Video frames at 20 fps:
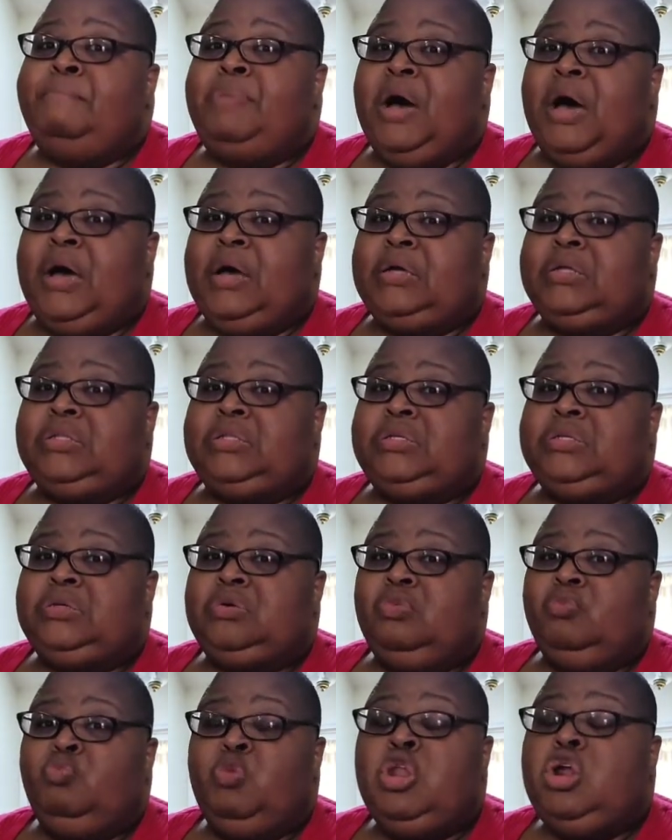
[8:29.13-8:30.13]

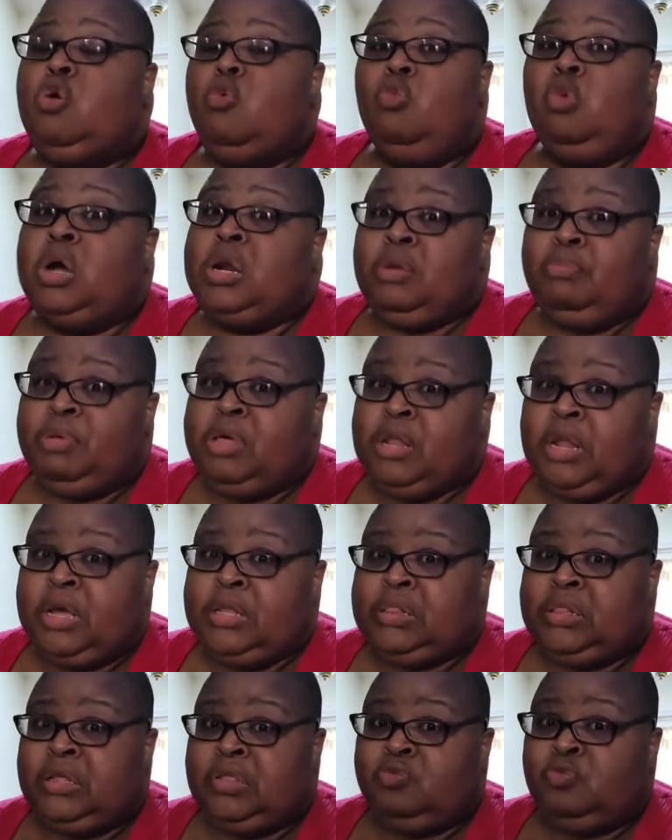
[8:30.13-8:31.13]
but we don't want to be
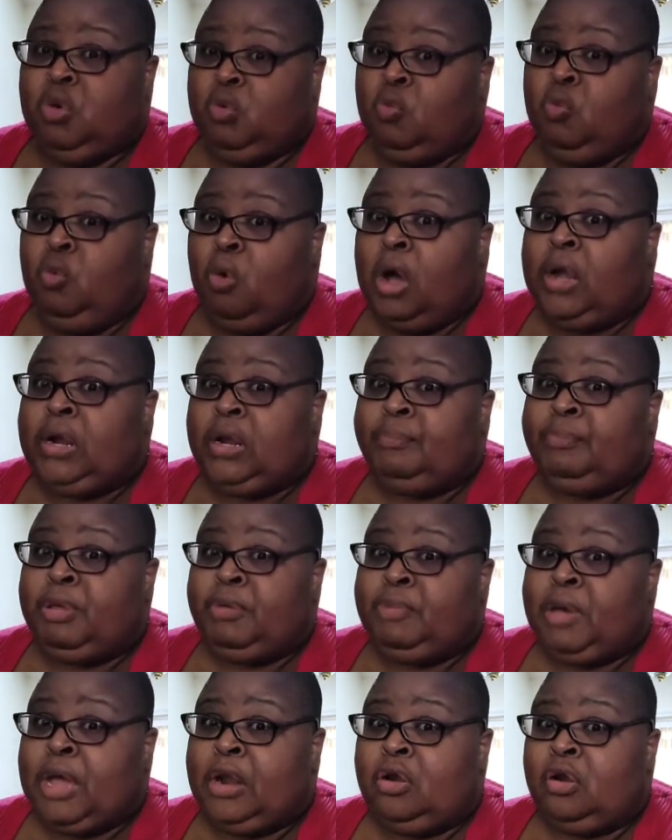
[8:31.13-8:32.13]
like this. We want to
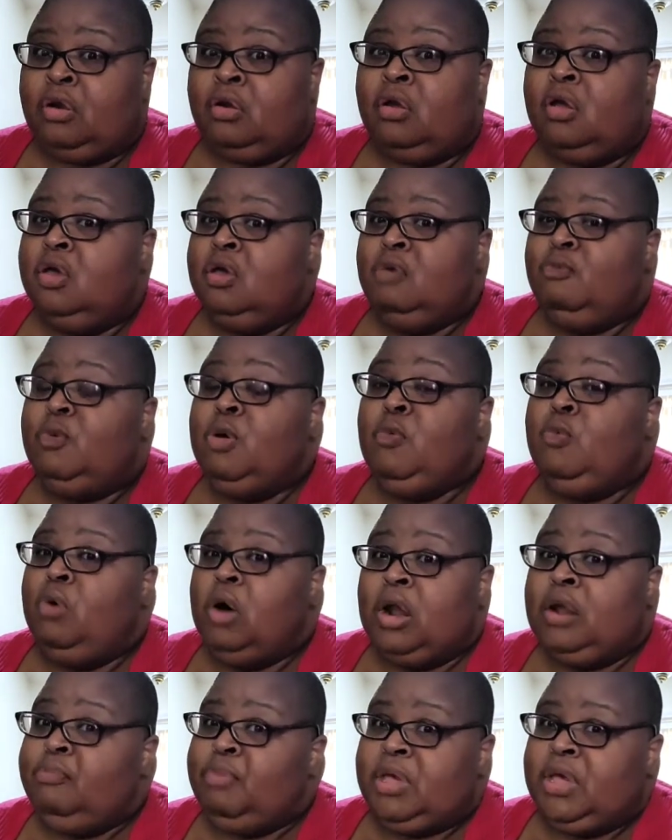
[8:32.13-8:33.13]
be better. We
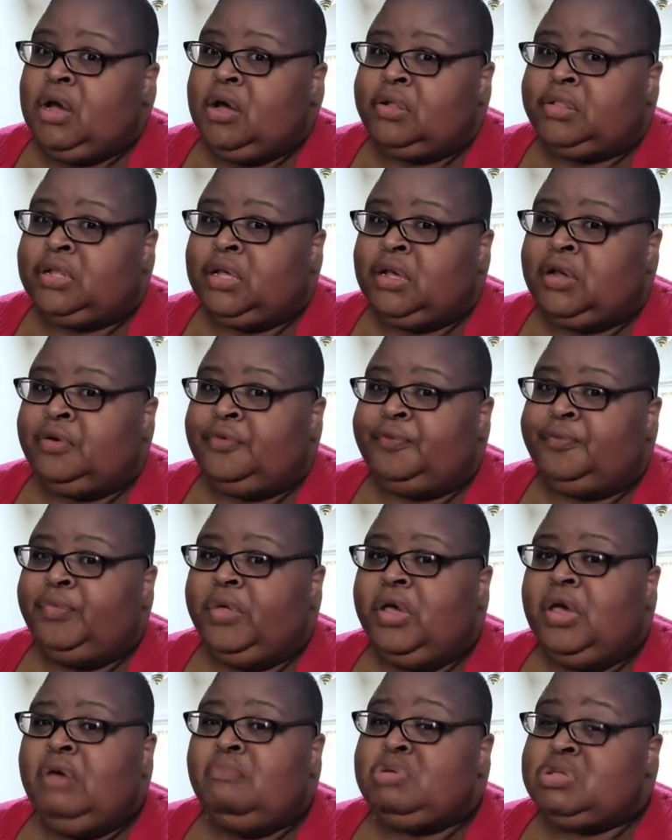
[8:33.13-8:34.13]
want to be healthier.
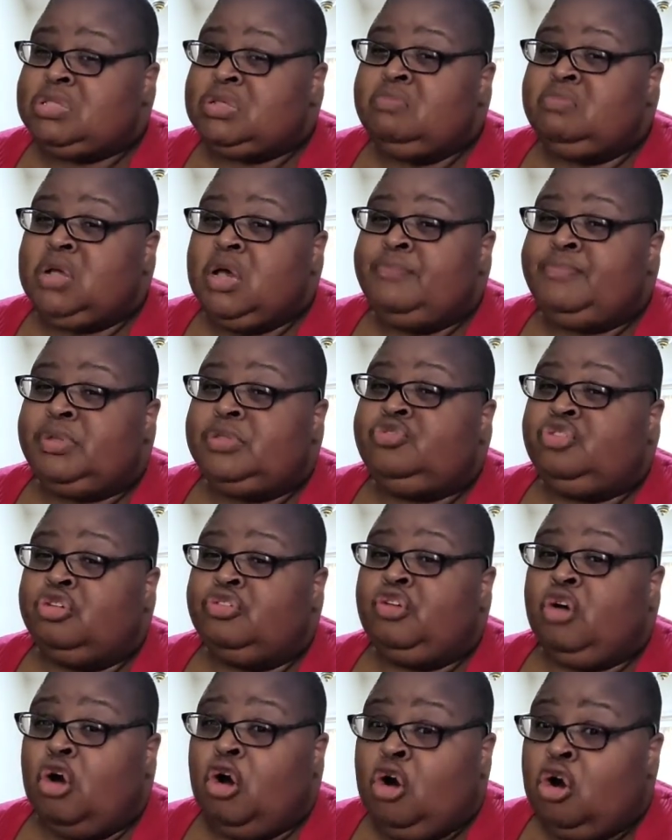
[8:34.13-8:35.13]
But sometimes it's
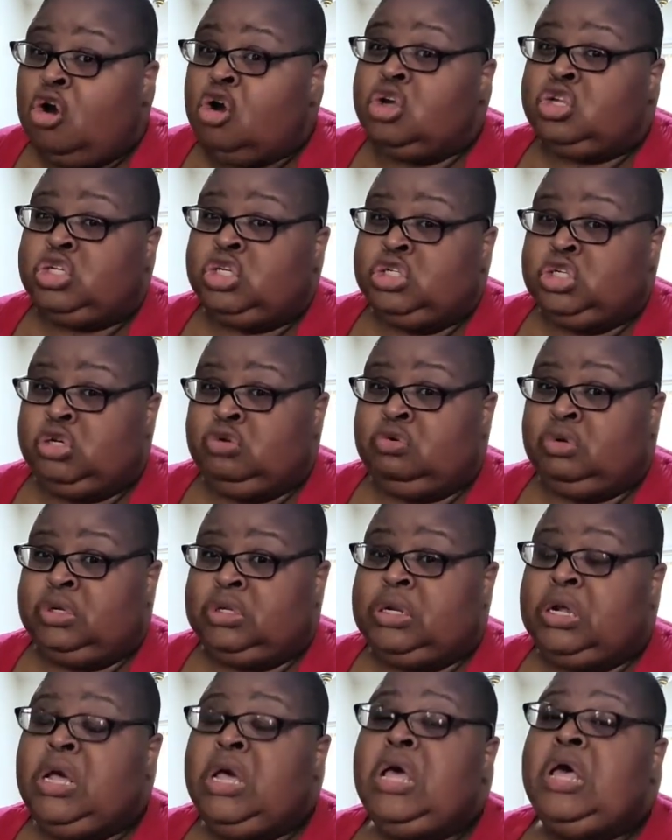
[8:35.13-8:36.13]
just hard to do
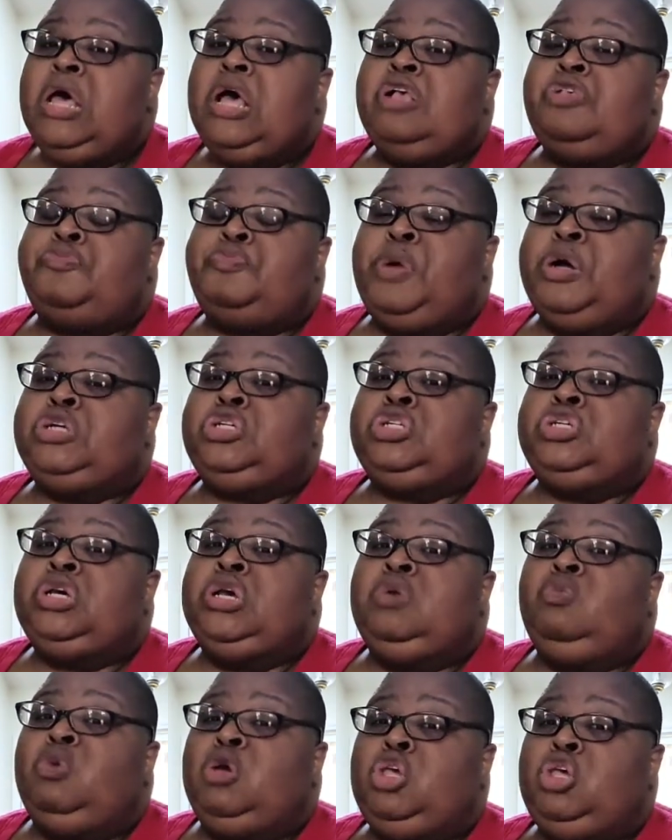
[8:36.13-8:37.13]
it,
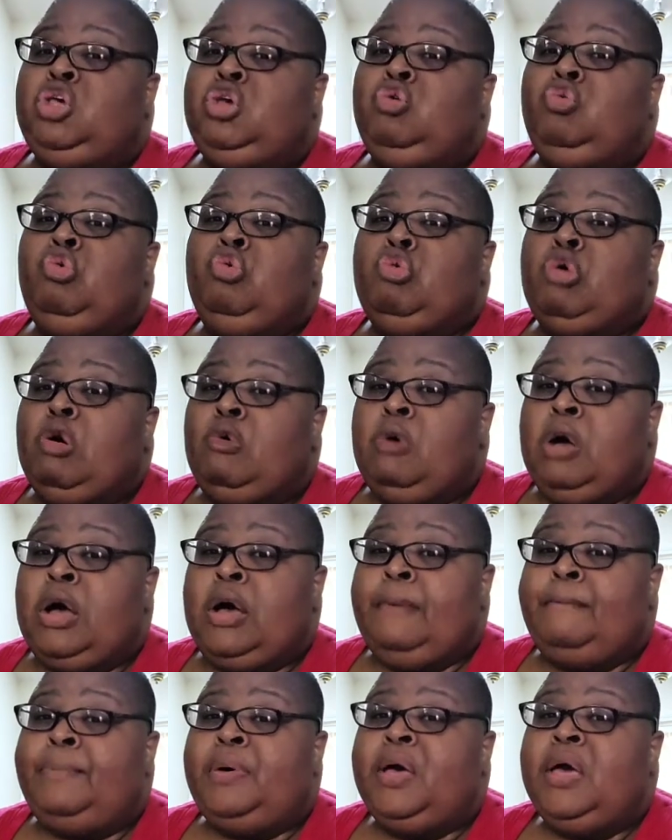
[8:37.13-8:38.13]
especially when you grow
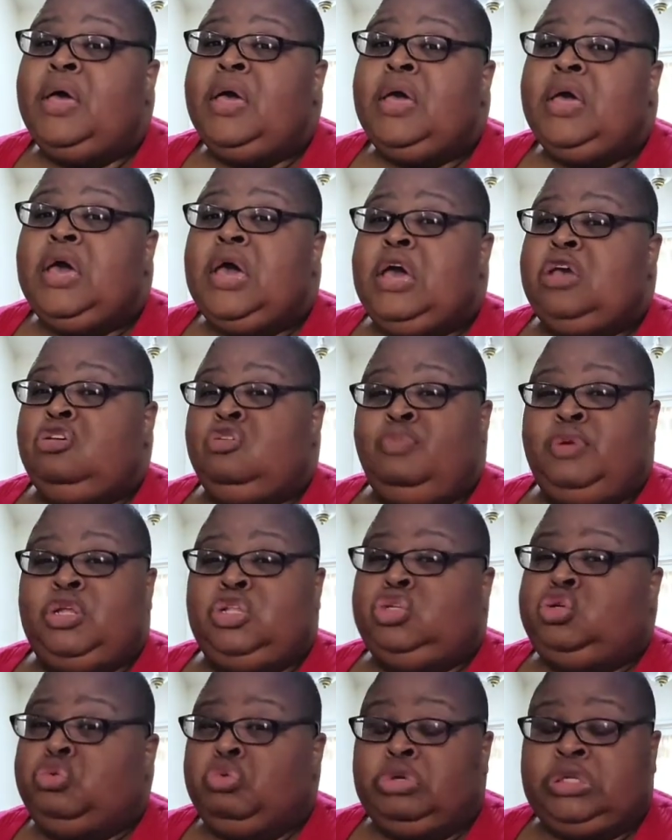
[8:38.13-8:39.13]
up and you've
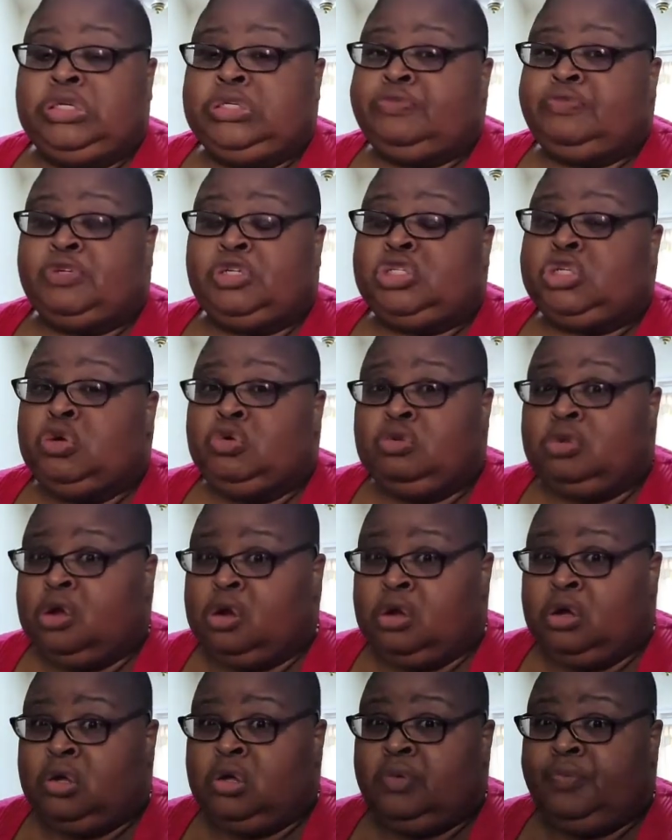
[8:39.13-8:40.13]
been doing this for so
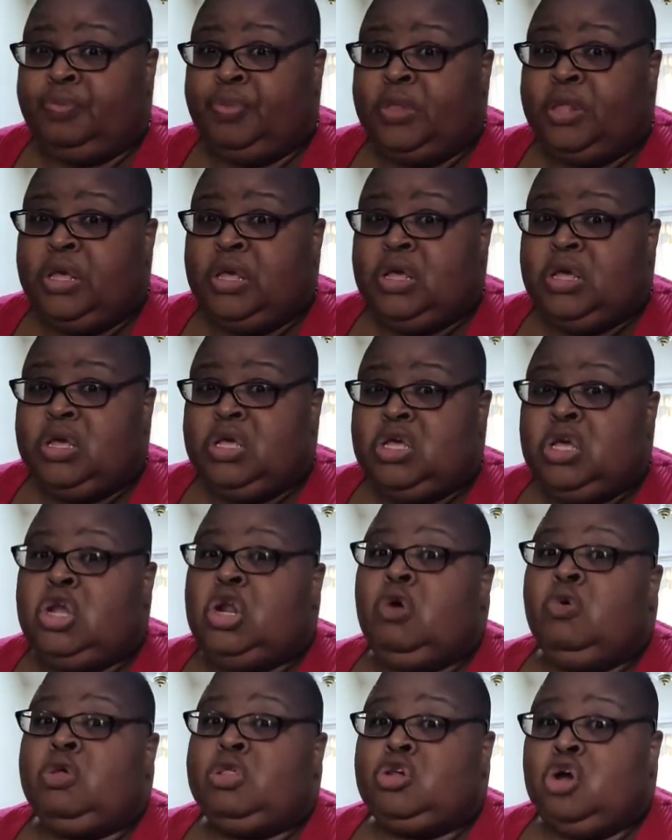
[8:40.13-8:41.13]
long.
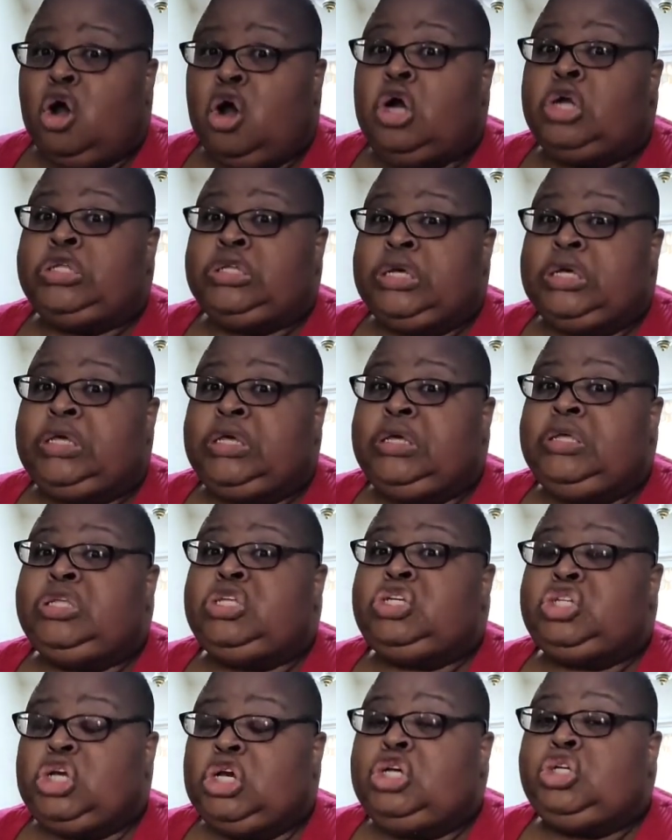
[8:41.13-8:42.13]
It's hard to
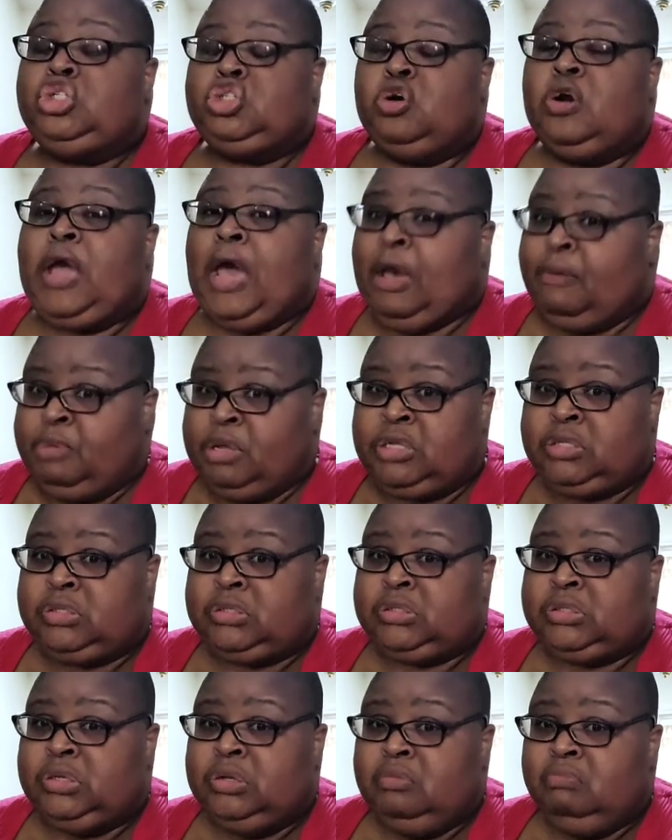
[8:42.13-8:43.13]
change your
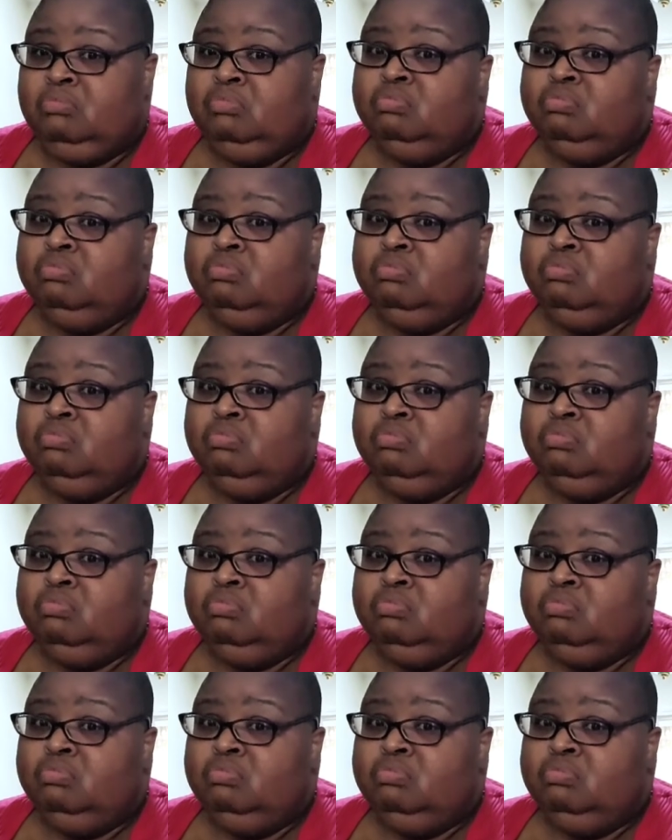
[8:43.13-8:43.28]
habits.